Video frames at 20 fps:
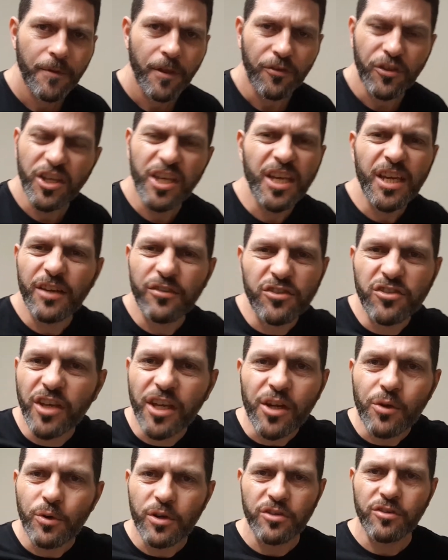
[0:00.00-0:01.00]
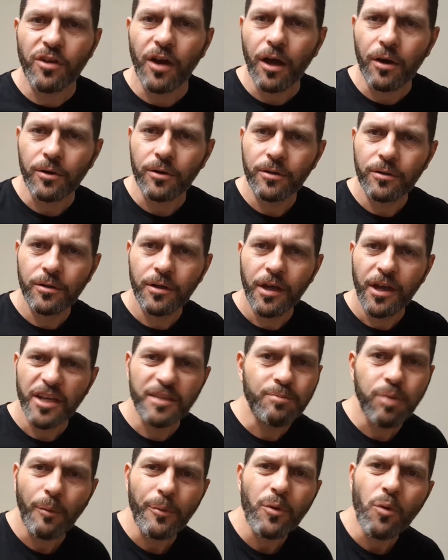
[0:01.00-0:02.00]
the king of scenery style is
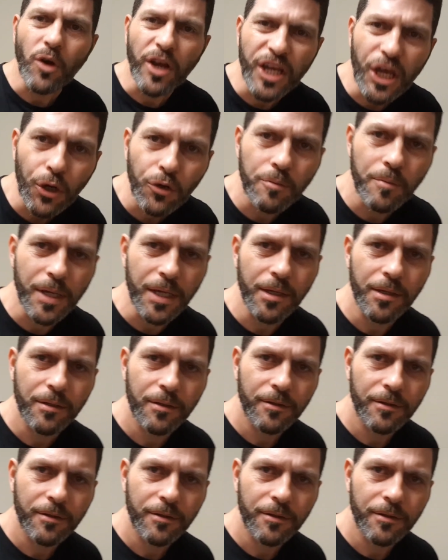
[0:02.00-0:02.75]
probably what killed me.